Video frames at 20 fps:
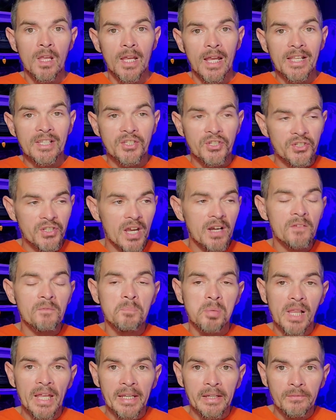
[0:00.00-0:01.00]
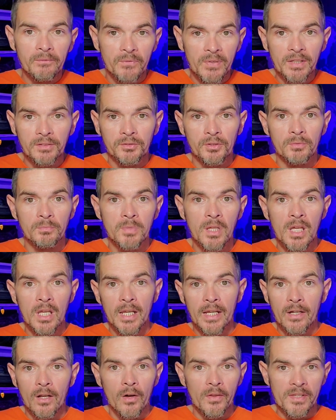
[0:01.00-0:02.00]
Instead of playing victim
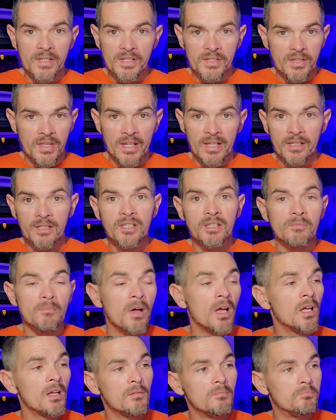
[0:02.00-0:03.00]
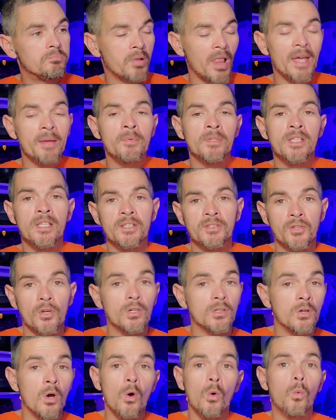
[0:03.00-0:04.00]
in all these things and blaming this
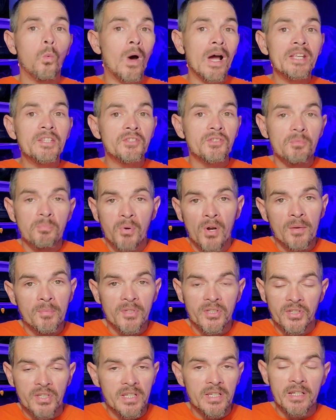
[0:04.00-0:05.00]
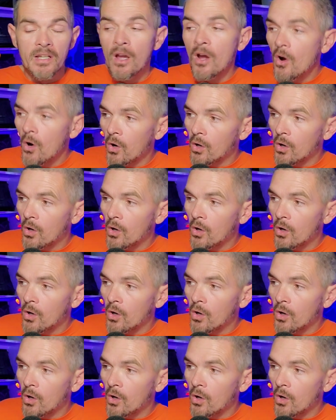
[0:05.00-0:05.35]
on white supremacy,